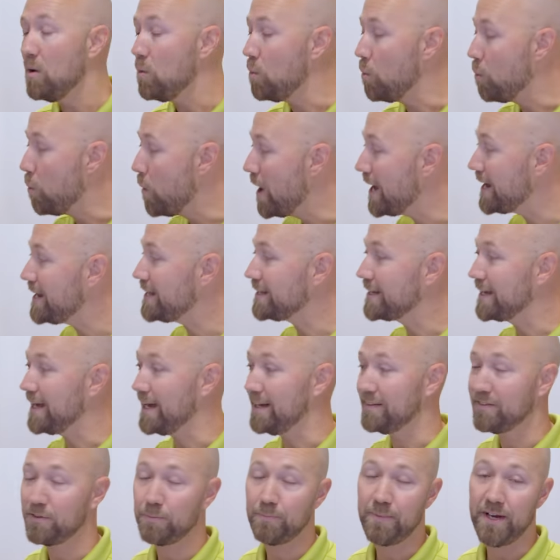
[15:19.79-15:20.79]
When it
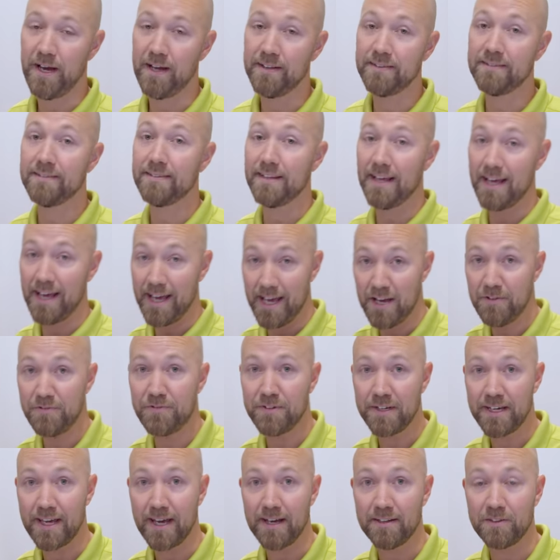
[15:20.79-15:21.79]
gets pests, if
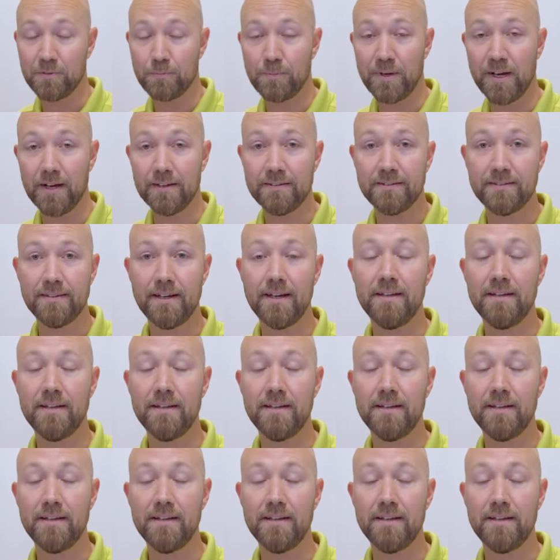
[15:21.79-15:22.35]
it gets pests,